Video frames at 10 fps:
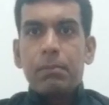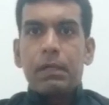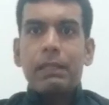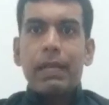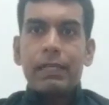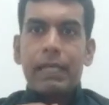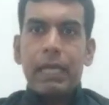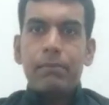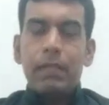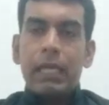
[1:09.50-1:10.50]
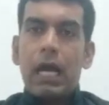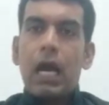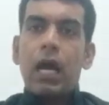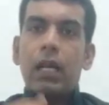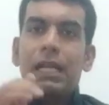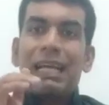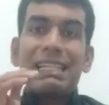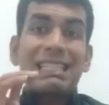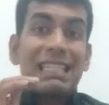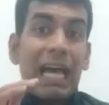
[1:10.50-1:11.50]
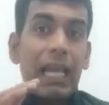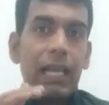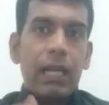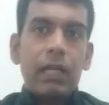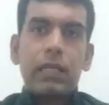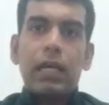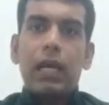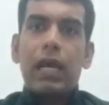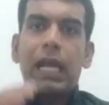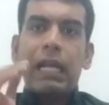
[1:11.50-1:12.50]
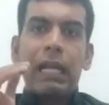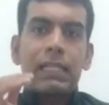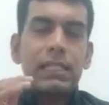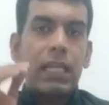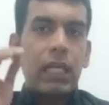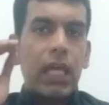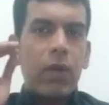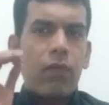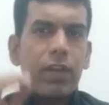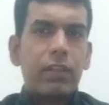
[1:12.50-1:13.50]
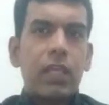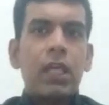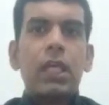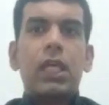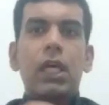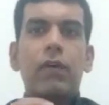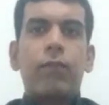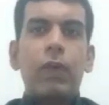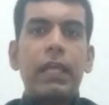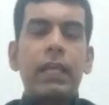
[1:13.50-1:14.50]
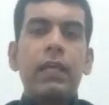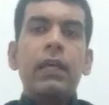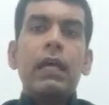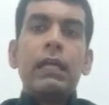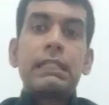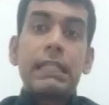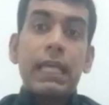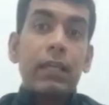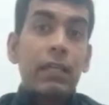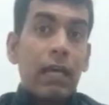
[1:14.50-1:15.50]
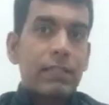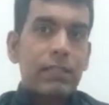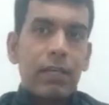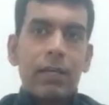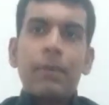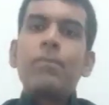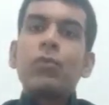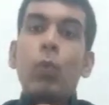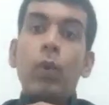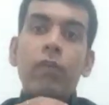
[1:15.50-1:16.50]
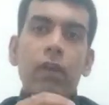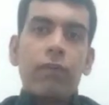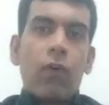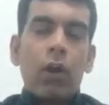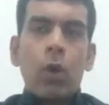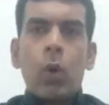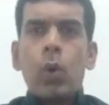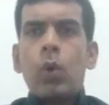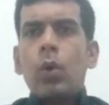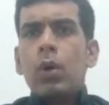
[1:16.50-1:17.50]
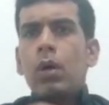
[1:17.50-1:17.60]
But that time they are silent and listening everything carefully, saying, yes sir, we will follow.